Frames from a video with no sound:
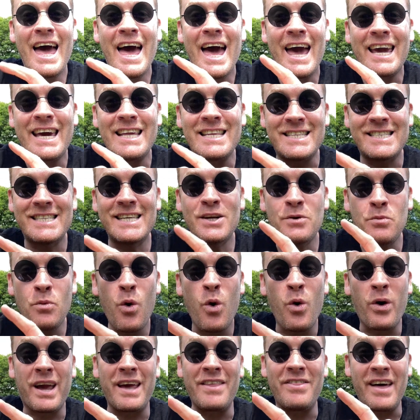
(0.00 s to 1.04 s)
consider
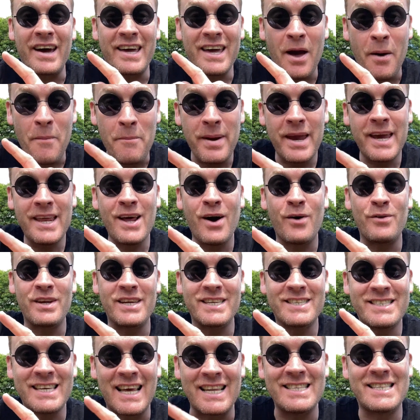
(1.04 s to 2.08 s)
walking the Camino de
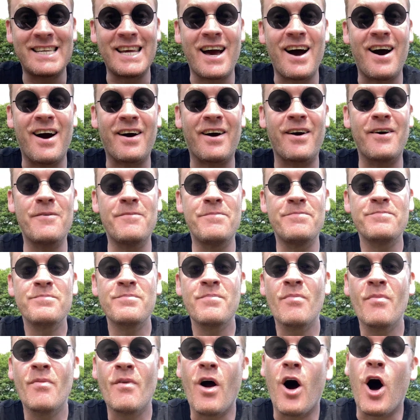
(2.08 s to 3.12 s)
Santiago.
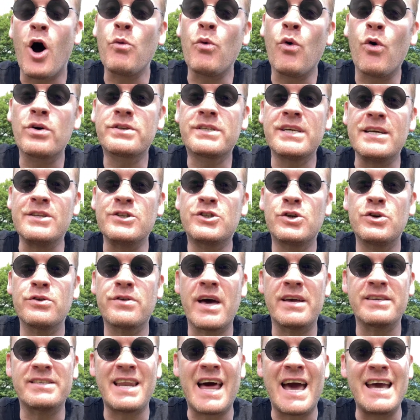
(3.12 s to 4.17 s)
I walked it in
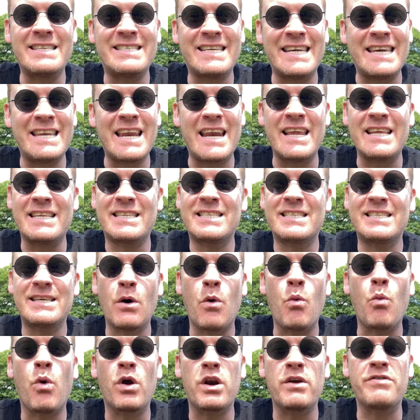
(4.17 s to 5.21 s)
2018 and it's
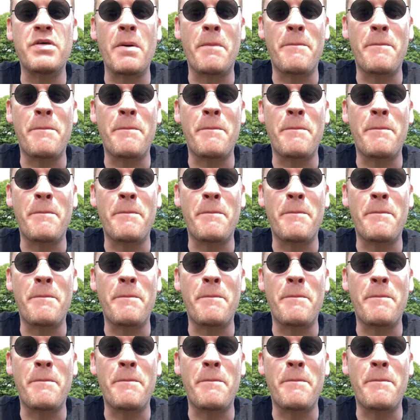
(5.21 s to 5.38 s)
one of the